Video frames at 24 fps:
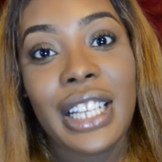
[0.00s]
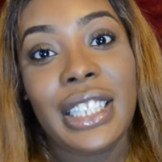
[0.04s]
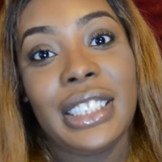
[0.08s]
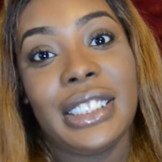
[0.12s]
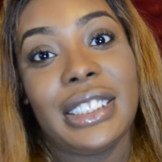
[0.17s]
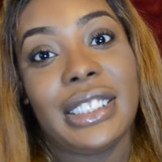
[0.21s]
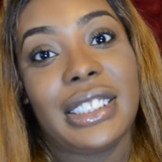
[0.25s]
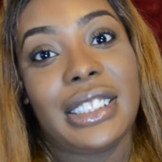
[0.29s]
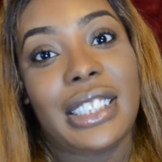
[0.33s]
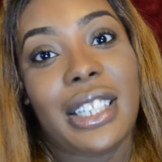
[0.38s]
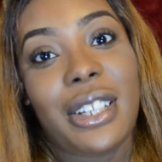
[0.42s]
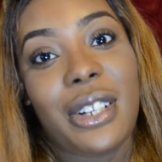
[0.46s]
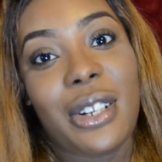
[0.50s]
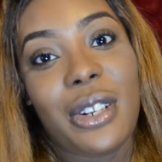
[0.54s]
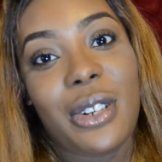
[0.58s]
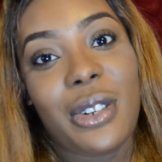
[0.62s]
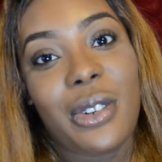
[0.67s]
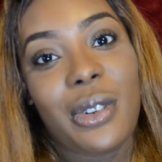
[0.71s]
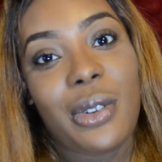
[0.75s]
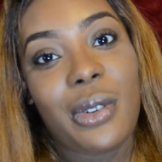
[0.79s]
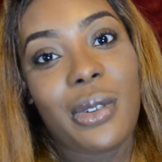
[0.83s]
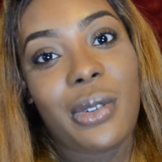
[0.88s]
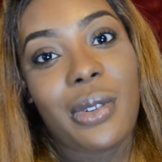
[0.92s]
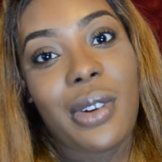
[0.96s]

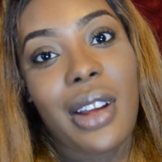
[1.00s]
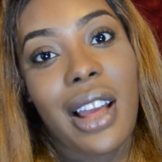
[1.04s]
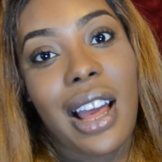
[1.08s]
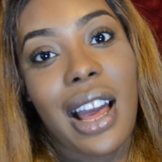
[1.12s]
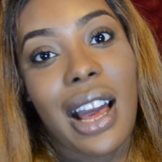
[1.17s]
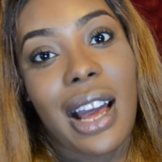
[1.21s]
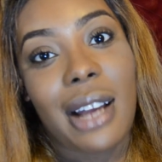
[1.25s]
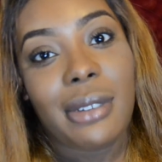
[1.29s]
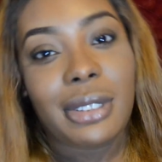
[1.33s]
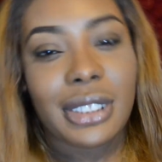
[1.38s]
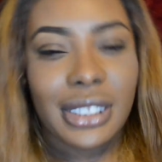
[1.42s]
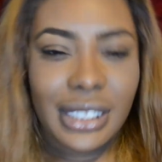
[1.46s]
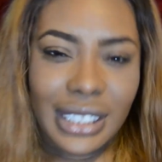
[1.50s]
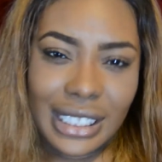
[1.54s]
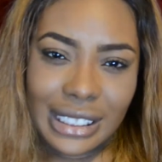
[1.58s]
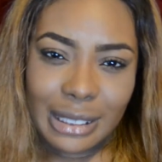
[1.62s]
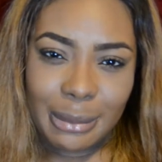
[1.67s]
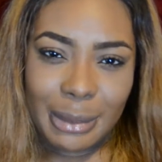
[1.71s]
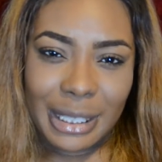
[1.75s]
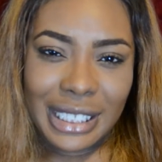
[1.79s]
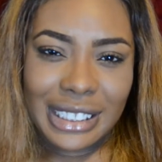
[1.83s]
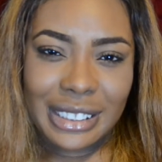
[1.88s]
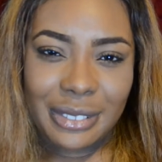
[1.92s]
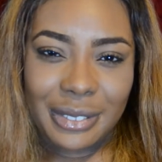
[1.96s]
So I will see you guys in
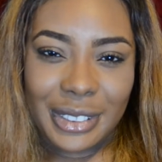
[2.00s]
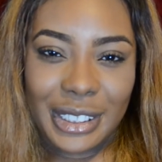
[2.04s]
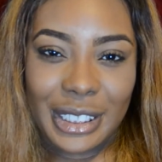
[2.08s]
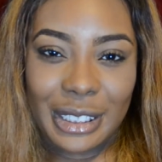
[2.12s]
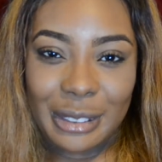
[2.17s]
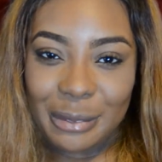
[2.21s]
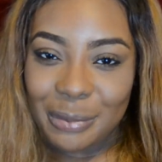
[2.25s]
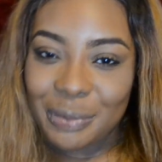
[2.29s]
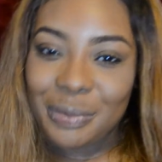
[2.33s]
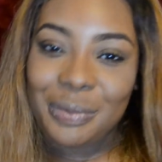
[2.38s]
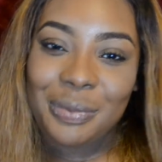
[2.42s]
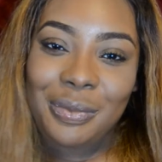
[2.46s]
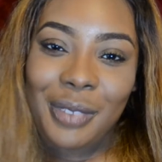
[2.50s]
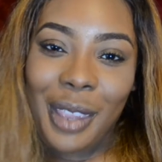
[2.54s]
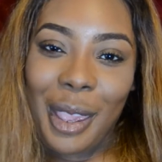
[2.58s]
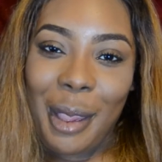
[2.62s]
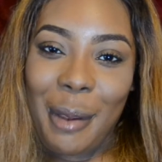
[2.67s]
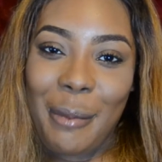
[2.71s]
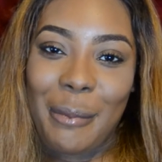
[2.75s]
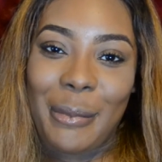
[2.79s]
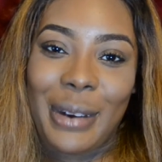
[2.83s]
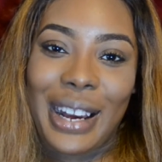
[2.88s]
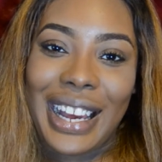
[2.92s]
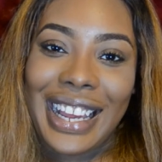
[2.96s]
my next video.
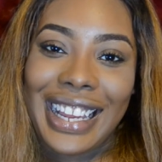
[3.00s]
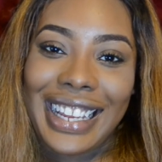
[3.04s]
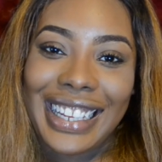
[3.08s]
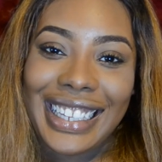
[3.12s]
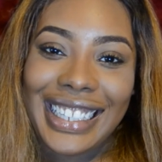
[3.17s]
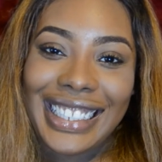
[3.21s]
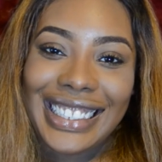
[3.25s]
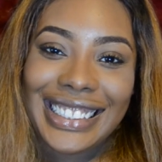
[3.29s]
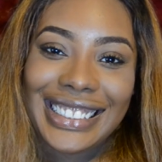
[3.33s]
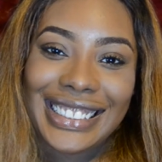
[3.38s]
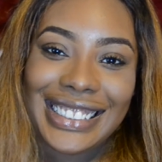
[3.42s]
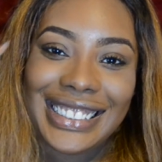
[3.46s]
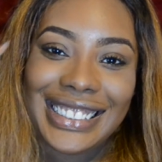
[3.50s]
Bye!